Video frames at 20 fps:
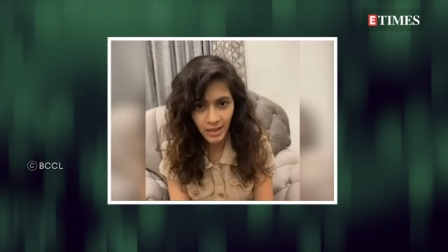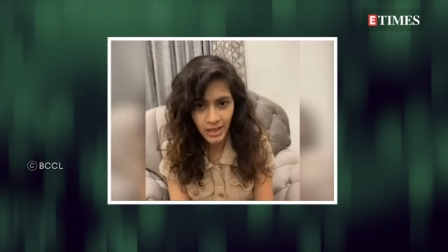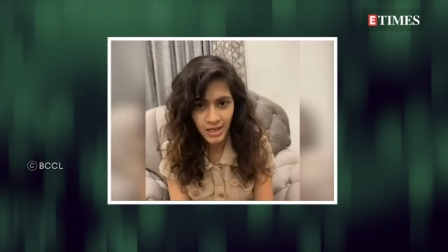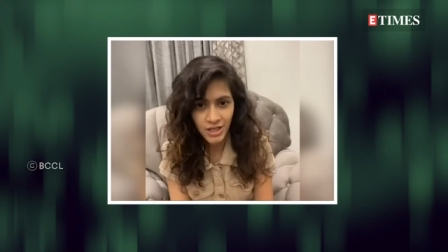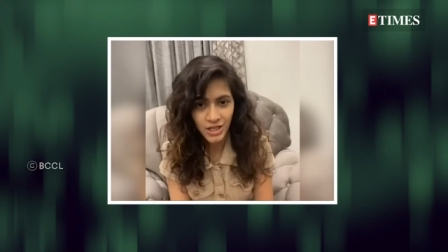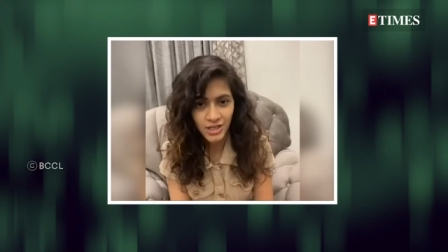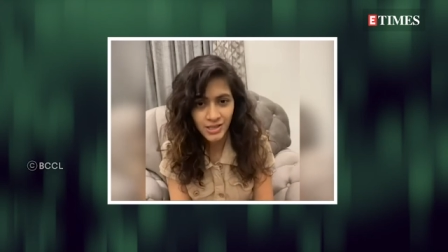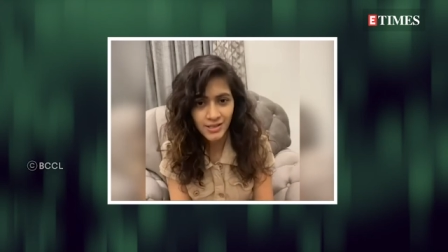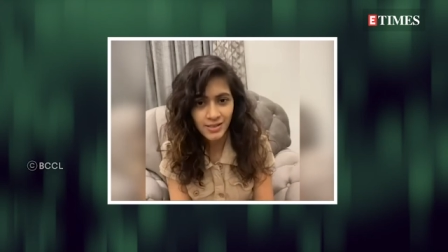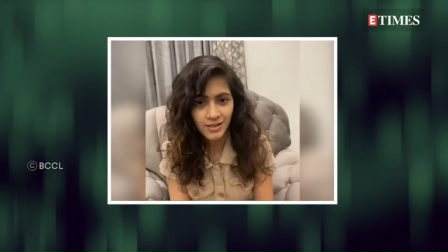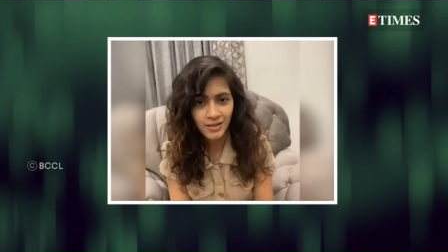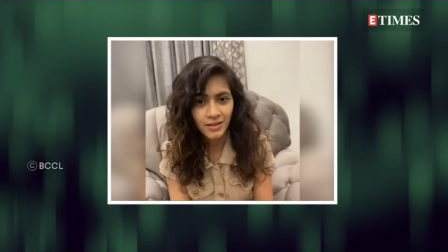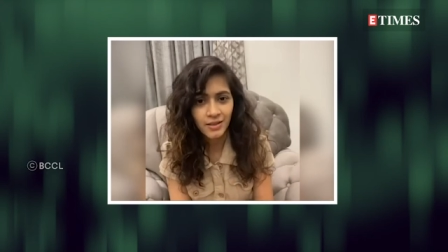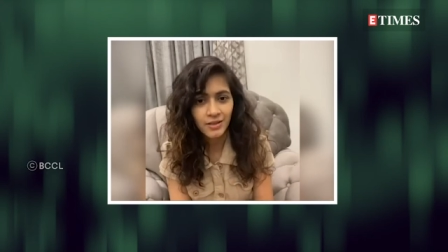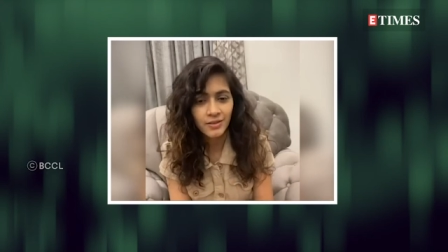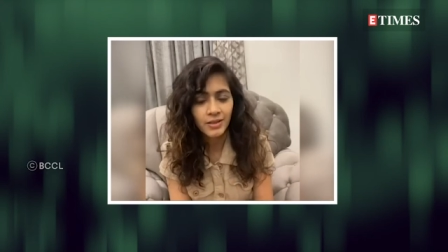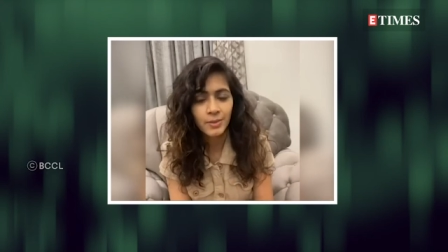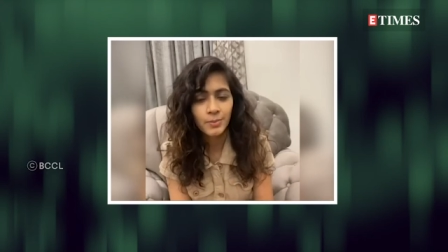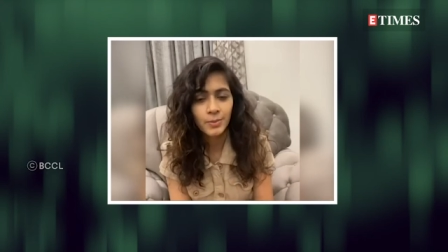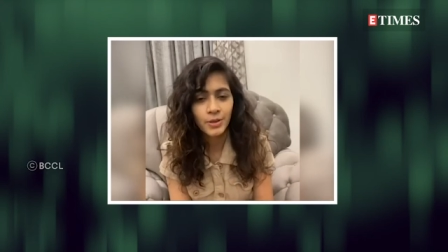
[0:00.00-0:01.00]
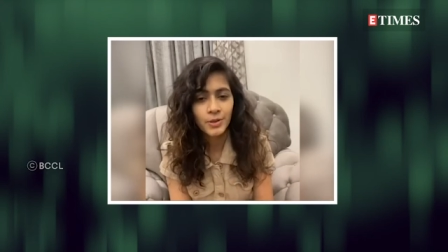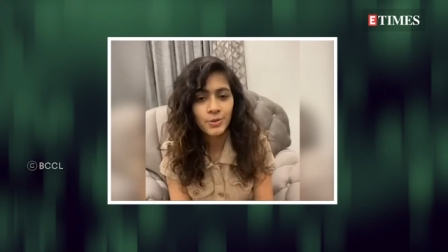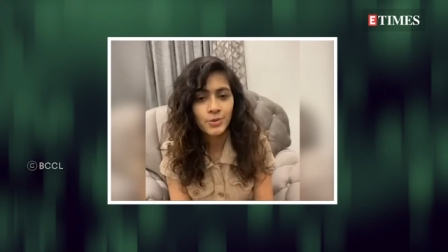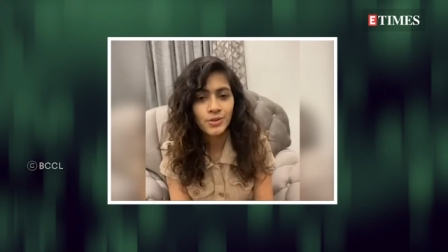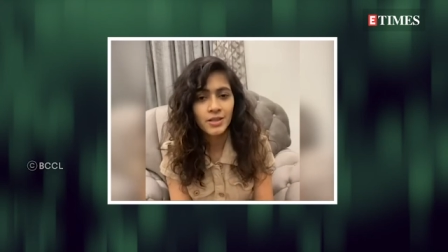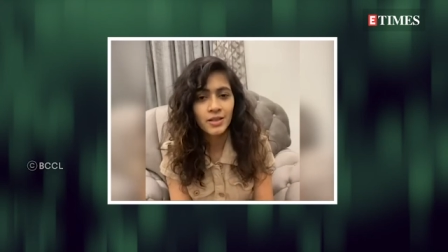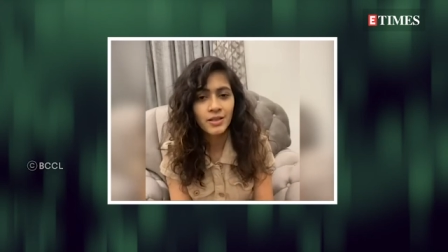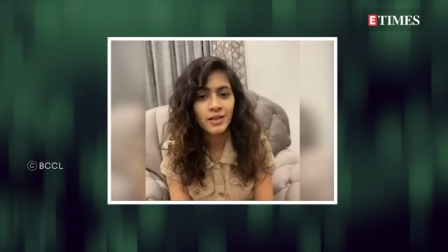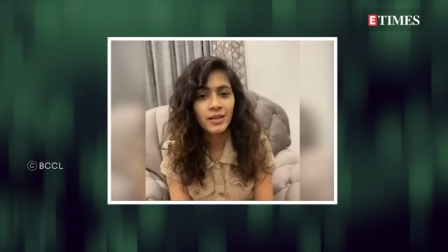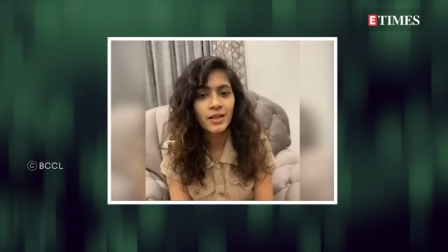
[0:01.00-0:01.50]
Harjeet sir the
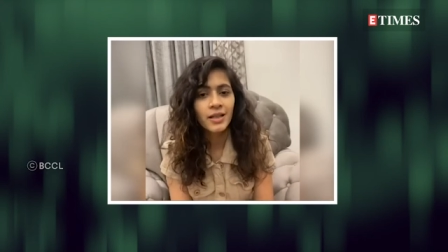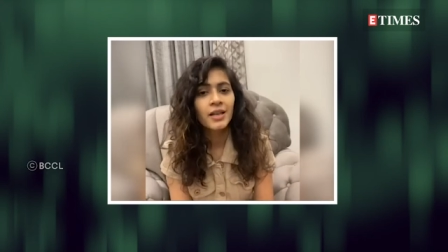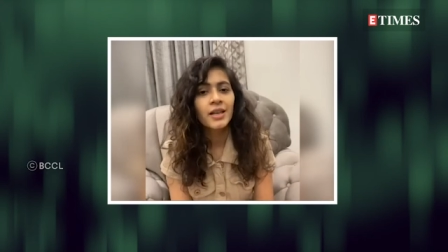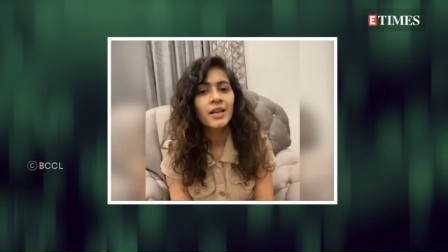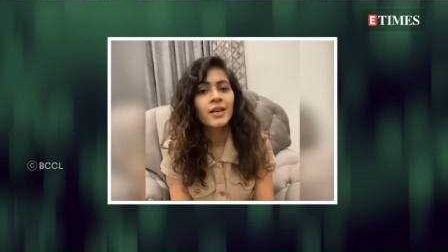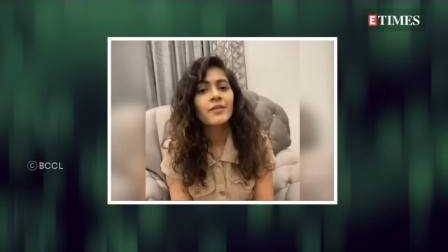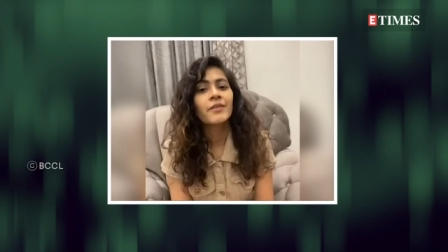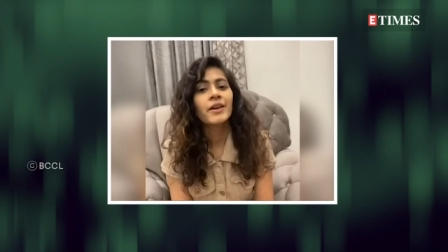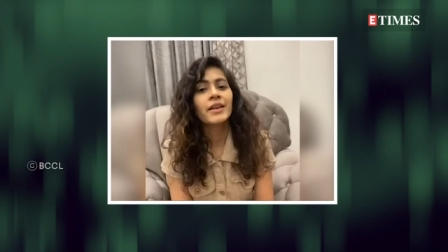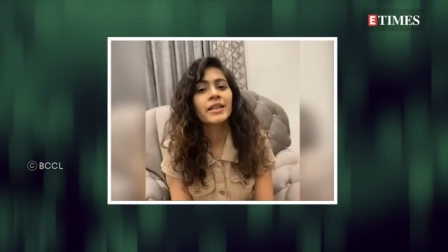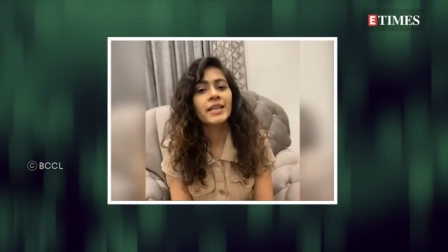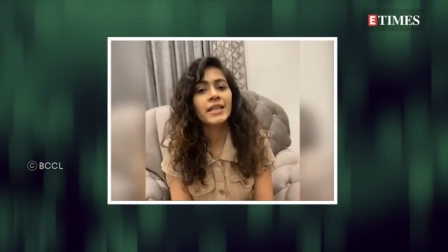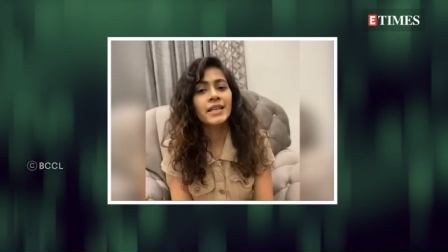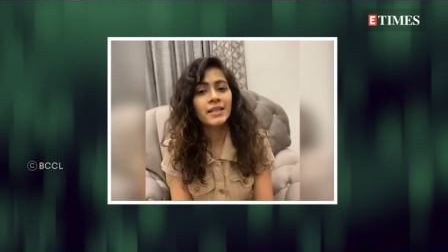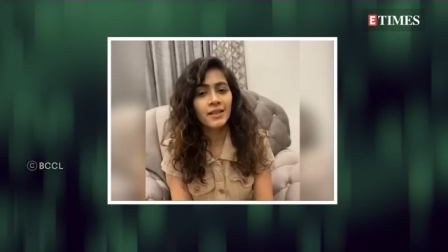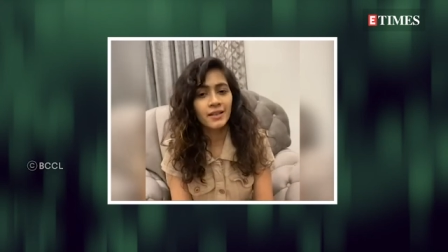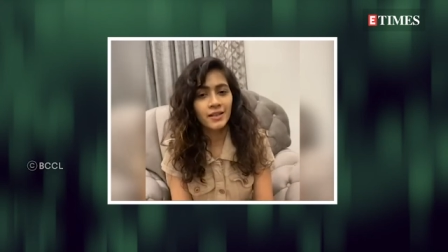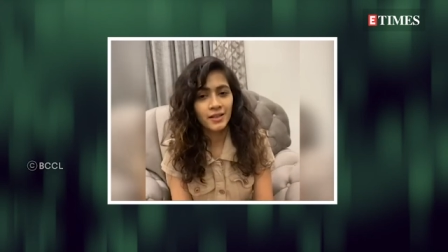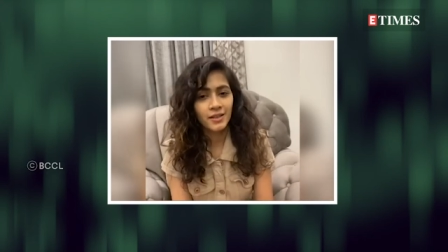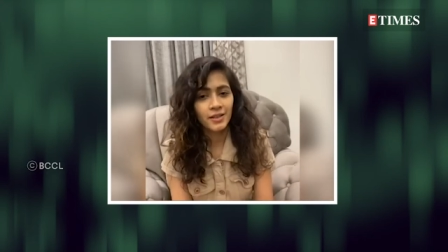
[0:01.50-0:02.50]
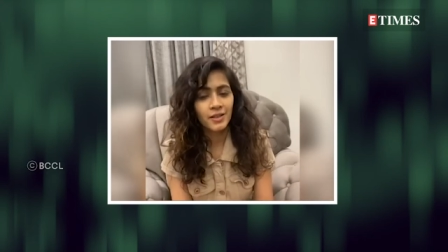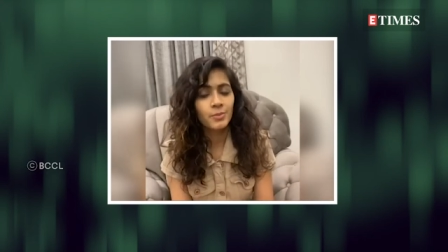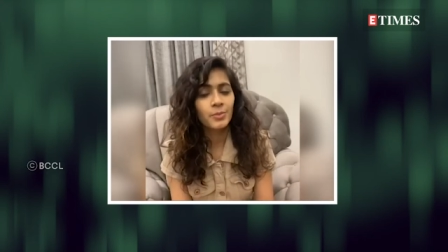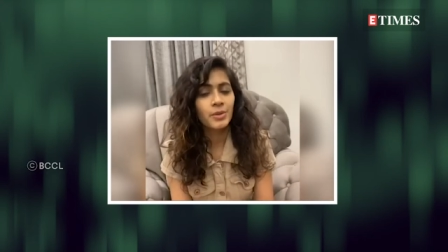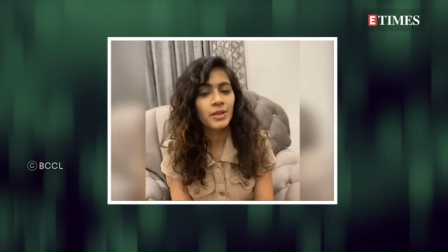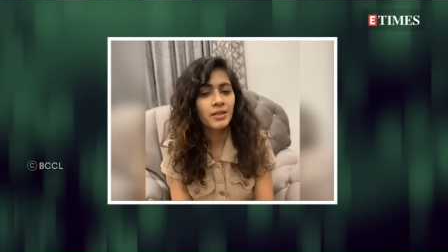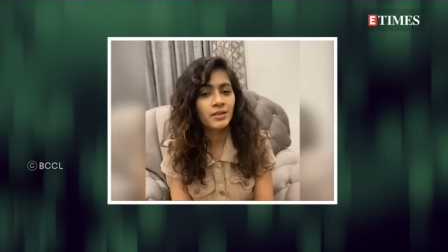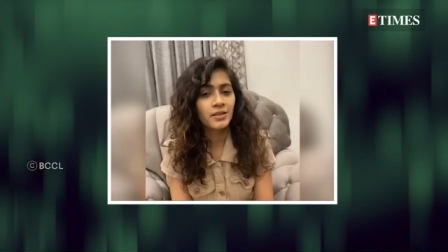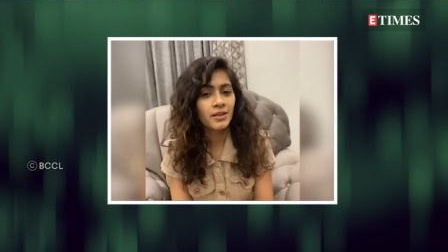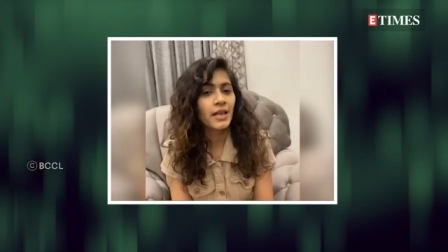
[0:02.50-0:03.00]
producer when he narrated
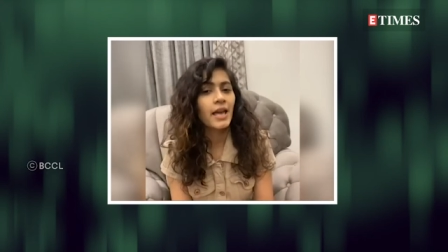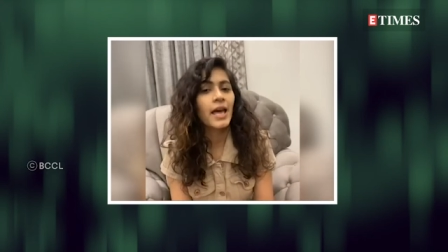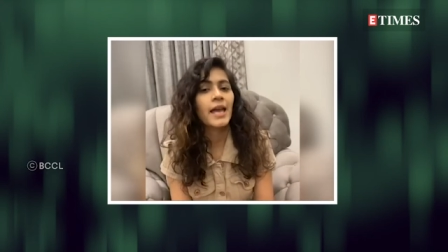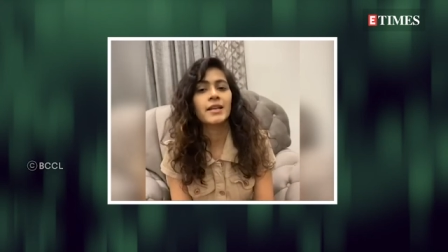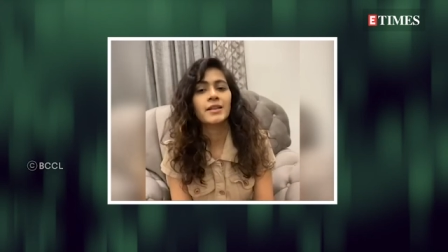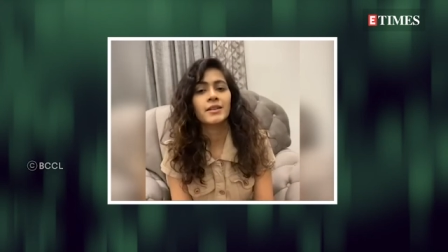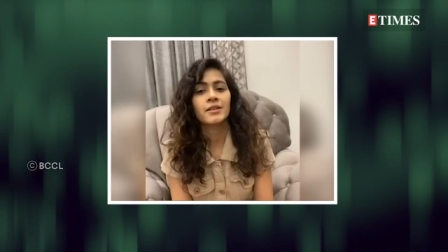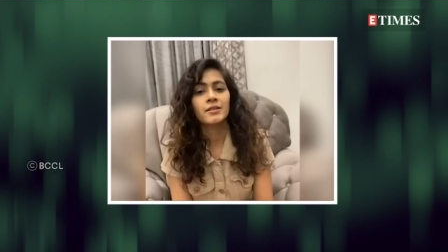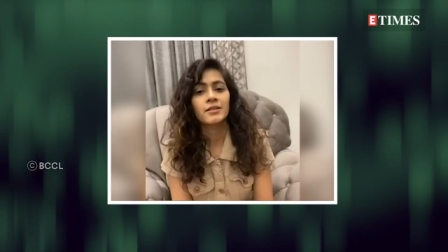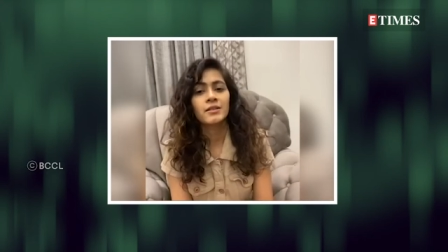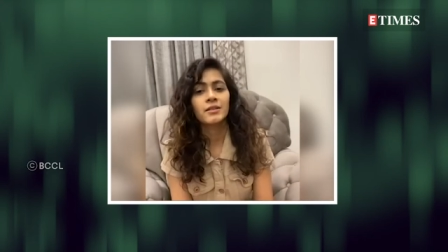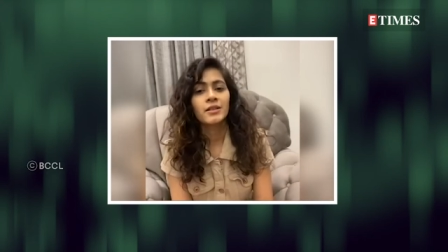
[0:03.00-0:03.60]
me the character